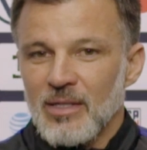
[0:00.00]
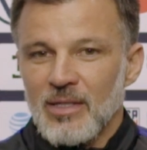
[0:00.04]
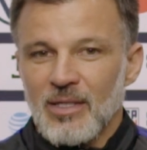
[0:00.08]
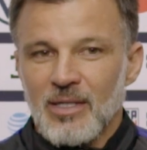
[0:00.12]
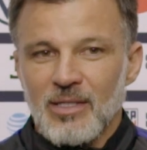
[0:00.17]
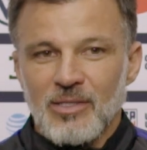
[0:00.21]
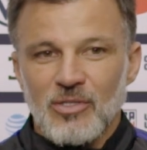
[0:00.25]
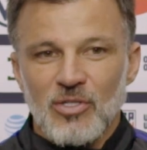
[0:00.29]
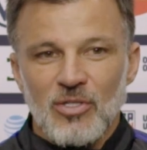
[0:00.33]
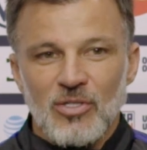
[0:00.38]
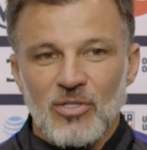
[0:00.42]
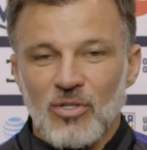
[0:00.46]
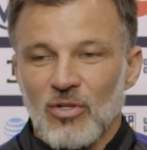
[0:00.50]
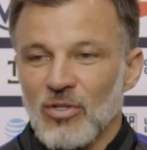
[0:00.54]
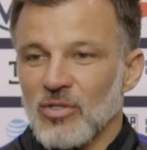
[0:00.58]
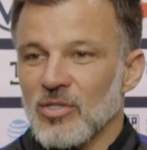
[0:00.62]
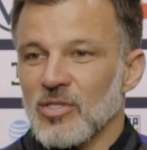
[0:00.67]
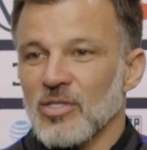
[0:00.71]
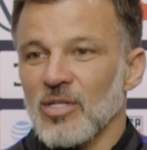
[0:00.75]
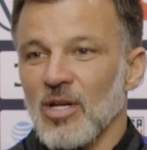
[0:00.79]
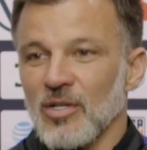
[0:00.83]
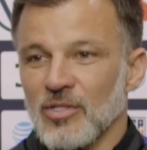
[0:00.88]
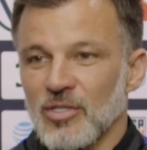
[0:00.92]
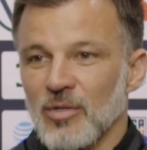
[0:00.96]
He's just got
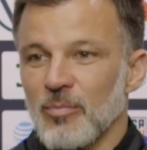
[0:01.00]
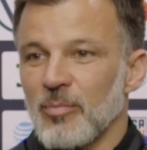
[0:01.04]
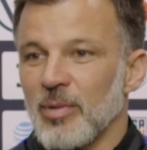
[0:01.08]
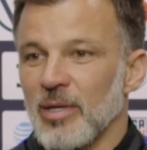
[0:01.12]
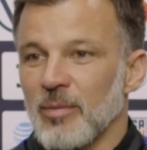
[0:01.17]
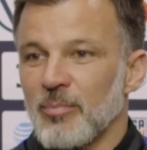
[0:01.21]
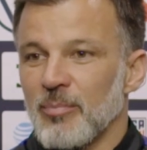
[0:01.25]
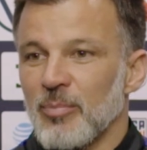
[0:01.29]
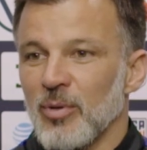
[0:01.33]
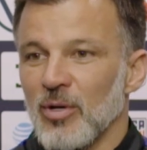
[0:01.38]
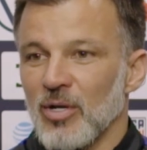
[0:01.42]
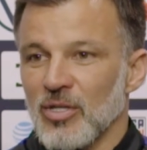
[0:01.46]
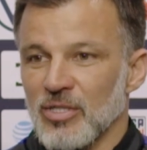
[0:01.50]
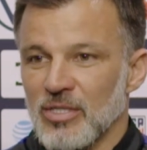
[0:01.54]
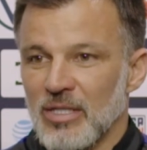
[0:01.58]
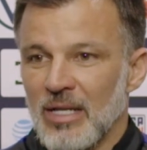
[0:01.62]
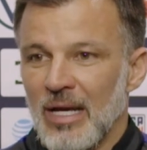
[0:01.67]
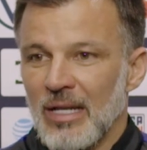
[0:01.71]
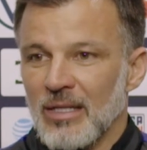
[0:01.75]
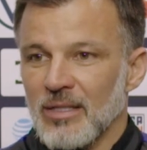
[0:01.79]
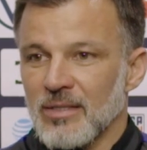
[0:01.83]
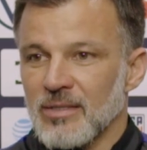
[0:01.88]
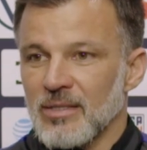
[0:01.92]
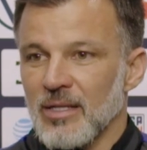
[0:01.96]
such a big
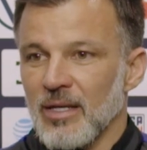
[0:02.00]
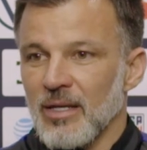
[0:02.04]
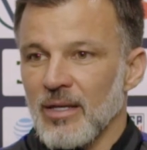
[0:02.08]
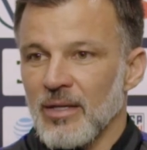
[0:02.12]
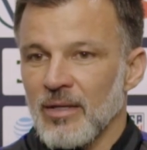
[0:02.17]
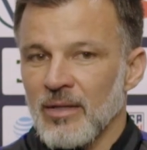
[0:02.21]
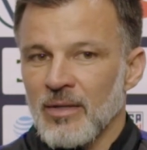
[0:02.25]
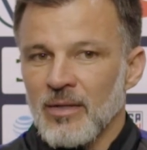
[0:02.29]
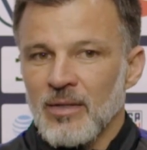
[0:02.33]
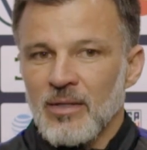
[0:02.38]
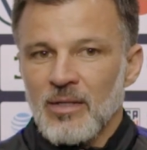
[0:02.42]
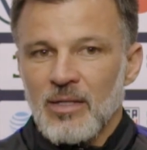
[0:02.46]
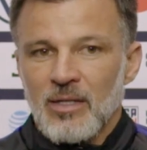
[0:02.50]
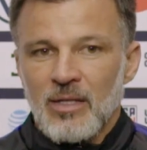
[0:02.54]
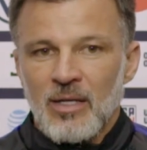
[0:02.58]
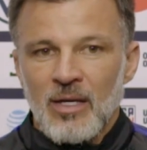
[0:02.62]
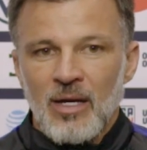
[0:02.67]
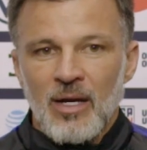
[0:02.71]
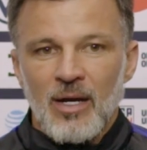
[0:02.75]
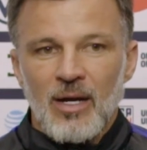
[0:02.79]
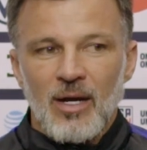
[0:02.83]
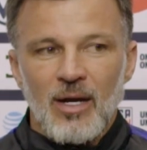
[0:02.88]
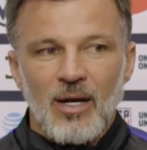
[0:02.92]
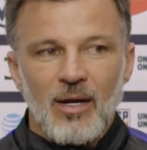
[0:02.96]
personality.
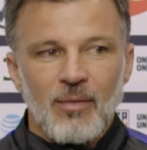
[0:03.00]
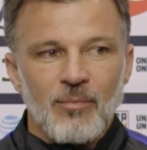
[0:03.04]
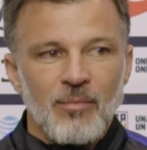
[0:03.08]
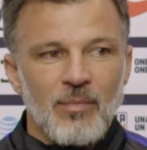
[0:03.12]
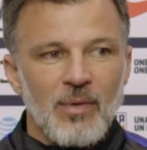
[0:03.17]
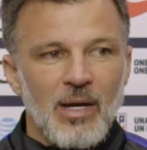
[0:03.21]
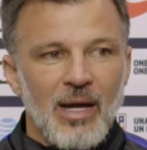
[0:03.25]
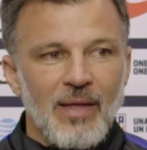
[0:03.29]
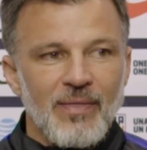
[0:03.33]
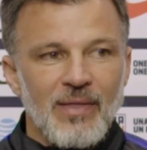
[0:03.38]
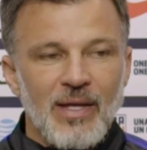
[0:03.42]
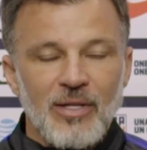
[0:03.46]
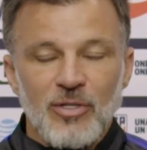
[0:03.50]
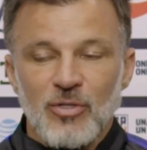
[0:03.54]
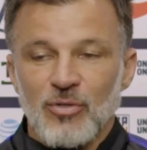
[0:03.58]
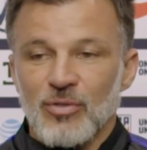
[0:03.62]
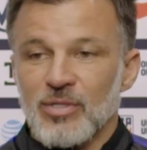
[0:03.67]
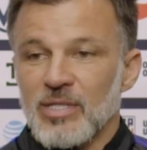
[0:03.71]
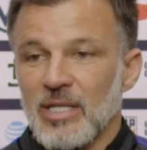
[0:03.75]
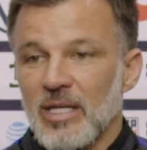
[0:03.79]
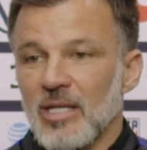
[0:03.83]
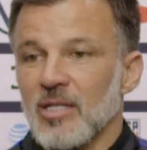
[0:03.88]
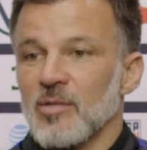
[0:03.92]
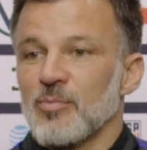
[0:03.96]
Um, and then you
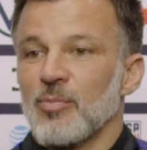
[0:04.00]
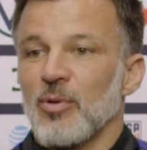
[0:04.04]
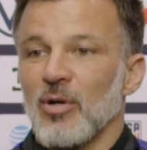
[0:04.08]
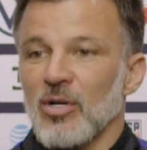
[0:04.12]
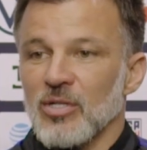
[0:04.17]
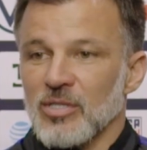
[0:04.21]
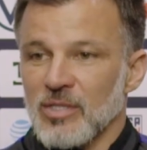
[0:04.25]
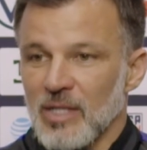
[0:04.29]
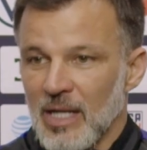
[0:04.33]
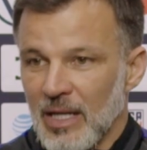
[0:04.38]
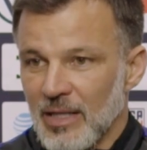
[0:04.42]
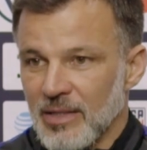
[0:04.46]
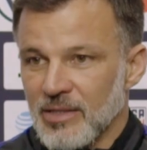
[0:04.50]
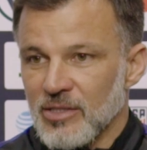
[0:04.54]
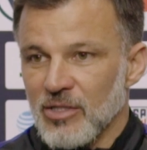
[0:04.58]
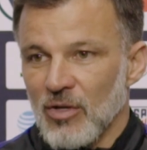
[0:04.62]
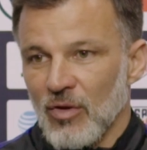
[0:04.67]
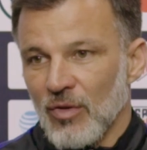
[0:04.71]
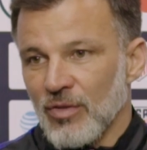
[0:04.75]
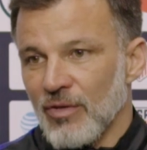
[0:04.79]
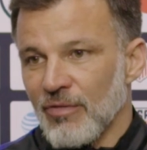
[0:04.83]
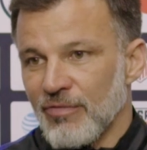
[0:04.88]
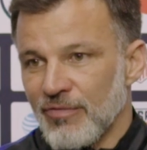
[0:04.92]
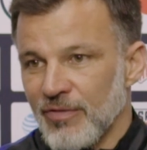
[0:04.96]
see his personality
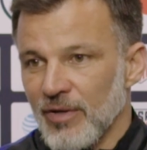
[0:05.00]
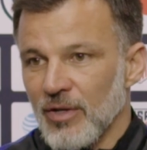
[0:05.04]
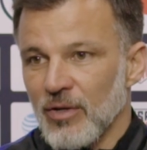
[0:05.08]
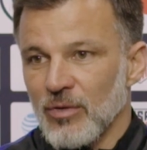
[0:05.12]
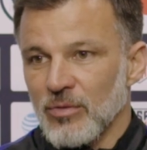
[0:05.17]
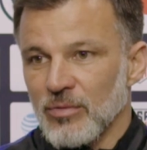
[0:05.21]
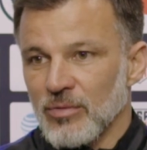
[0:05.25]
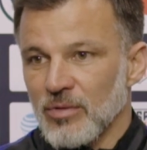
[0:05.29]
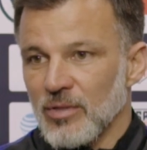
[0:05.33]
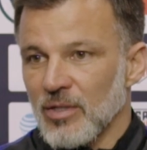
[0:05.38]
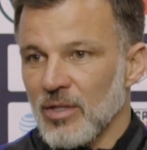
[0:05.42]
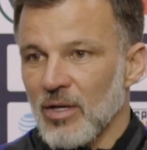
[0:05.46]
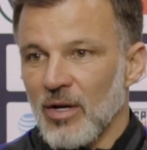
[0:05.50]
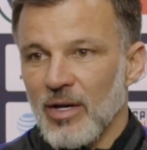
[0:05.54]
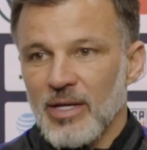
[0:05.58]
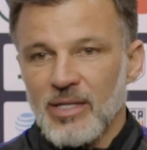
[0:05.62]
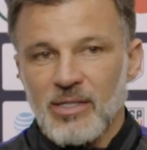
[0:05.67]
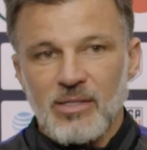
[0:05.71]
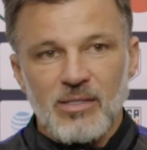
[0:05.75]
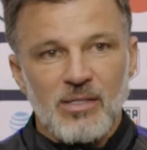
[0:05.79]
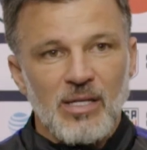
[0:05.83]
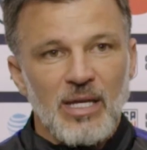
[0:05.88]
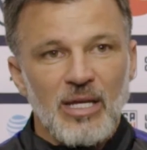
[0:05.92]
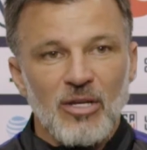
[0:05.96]
on the field. You know,
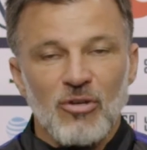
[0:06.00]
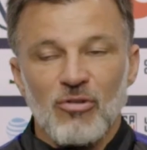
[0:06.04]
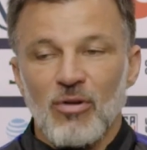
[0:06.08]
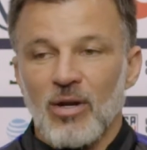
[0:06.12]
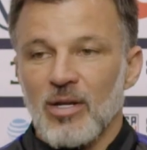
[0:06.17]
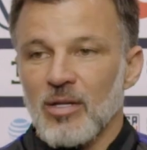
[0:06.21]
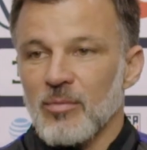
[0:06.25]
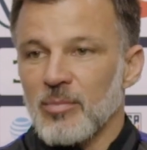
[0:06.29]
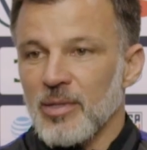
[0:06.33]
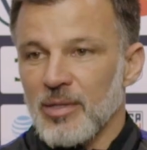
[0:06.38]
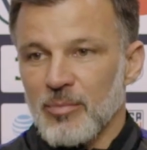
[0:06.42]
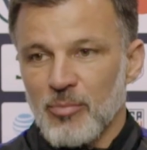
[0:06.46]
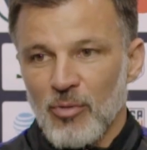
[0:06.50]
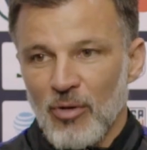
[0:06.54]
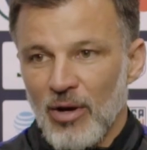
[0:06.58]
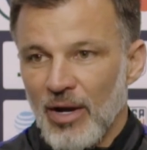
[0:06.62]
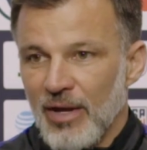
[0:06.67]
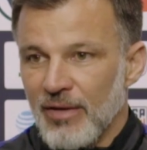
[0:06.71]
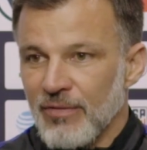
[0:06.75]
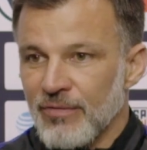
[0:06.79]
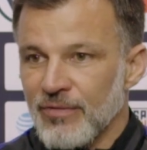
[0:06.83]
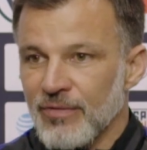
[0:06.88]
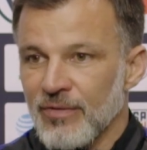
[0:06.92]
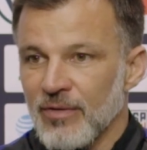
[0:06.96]
he's incredibly
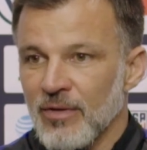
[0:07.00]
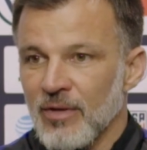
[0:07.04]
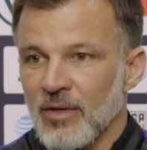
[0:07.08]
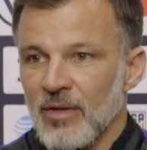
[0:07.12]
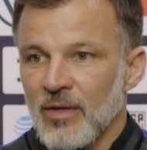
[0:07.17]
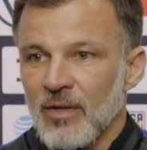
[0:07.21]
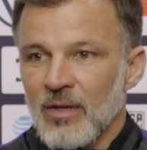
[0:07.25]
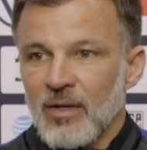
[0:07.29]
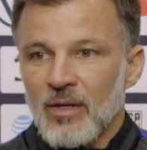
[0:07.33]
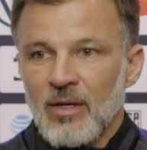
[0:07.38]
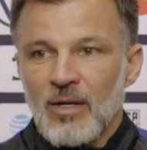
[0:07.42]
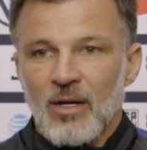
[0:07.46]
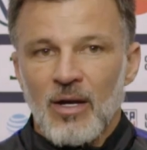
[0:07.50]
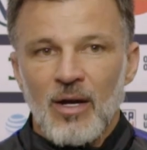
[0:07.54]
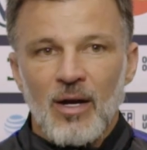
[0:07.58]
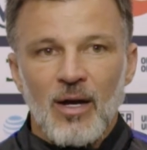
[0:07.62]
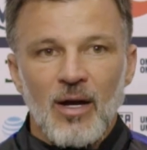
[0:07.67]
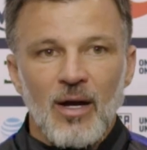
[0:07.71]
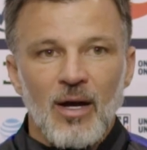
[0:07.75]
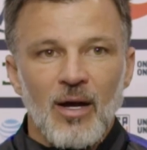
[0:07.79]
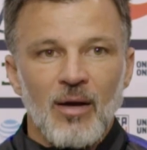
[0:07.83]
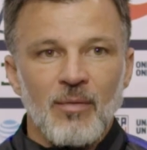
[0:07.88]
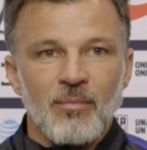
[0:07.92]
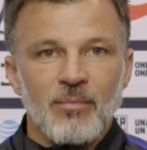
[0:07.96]
brave.
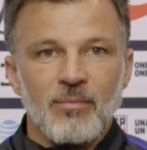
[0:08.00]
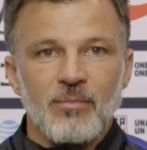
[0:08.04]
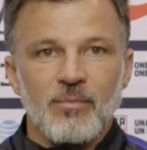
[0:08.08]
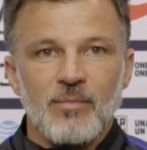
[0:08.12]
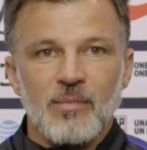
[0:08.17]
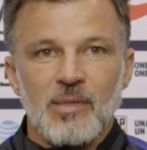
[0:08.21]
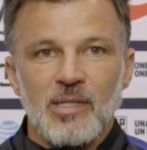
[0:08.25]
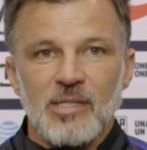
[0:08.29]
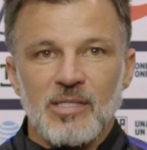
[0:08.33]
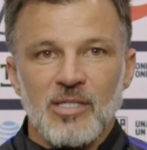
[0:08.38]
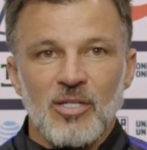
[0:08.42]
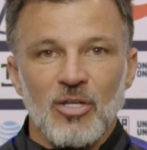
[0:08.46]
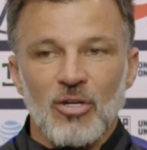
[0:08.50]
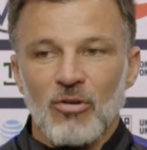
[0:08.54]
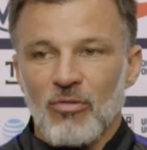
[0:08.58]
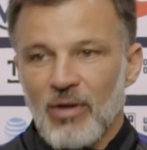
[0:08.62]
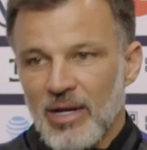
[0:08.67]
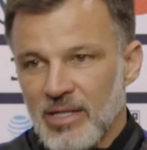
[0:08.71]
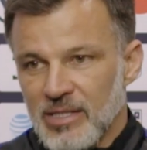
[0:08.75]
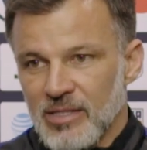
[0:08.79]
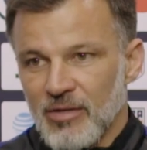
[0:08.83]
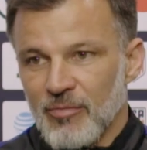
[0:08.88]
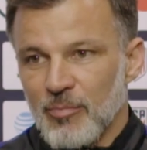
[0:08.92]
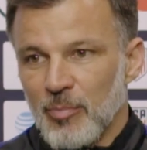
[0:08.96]
Um, he's an
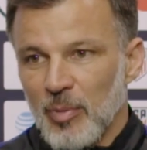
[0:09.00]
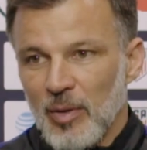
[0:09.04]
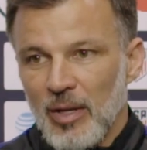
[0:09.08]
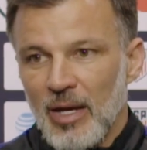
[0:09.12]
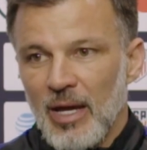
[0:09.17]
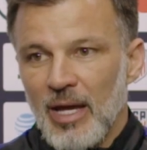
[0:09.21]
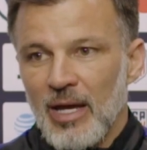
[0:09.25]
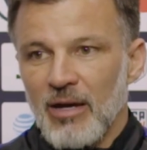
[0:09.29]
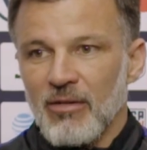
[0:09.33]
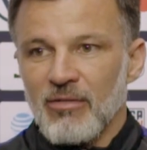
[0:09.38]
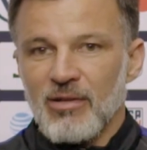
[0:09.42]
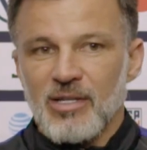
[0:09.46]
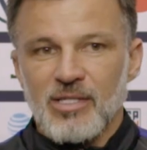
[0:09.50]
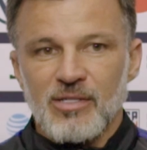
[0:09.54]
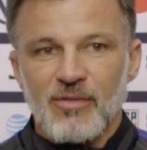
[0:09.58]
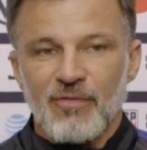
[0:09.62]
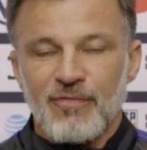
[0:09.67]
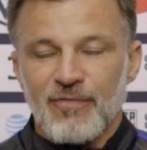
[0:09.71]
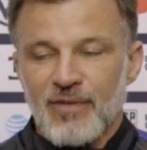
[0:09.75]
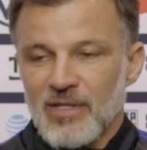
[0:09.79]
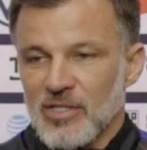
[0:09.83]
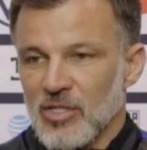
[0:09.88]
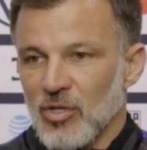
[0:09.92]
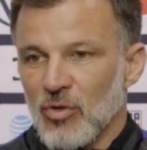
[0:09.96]
aggressive player. He's a
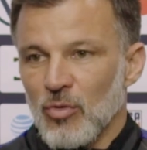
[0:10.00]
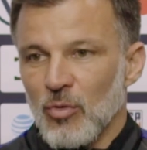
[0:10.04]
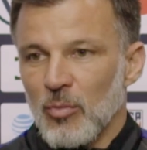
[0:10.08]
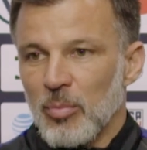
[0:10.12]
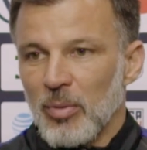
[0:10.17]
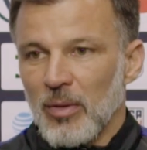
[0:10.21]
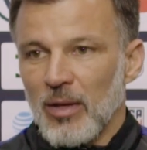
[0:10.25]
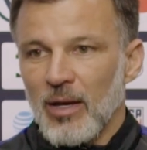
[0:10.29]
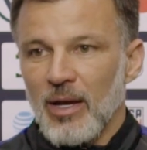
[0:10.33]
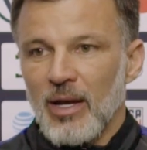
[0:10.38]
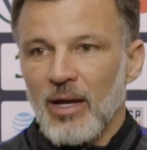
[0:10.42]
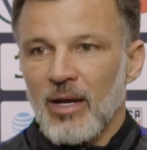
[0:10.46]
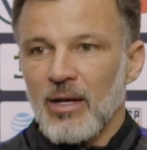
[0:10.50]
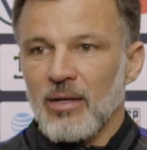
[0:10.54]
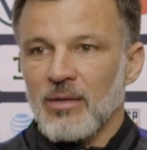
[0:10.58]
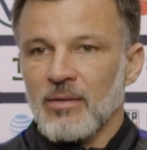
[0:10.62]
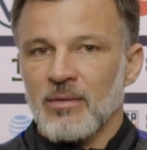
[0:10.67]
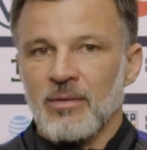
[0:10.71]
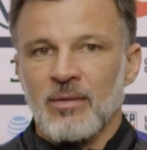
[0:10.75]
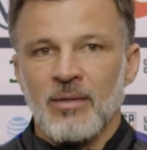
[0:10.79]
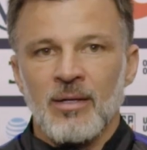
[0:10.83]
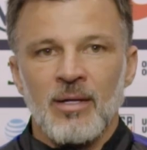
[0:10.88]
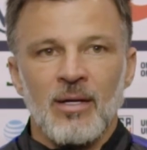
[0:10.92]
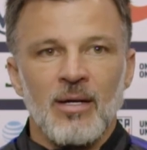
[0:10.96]
physical player.
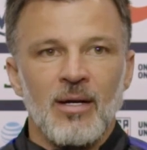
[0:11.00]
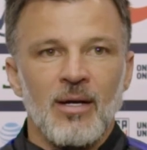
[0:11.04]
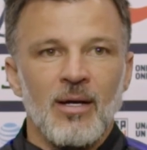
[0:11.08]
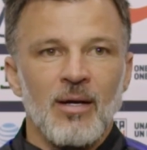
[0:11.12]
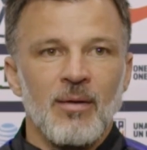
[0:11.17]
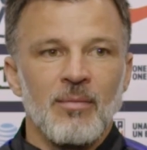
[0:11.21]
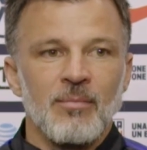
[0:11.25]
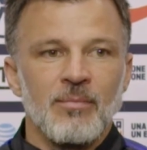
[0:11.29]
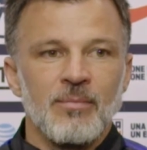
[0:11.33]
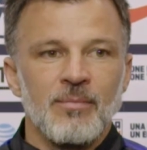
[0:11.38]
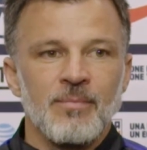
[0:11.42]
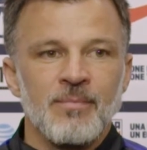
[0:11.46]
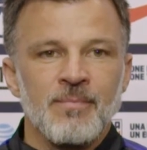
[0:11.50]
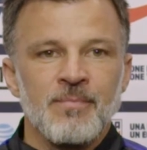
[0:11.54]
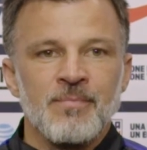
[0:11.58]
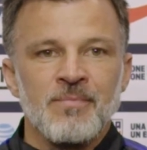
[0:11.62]
Um,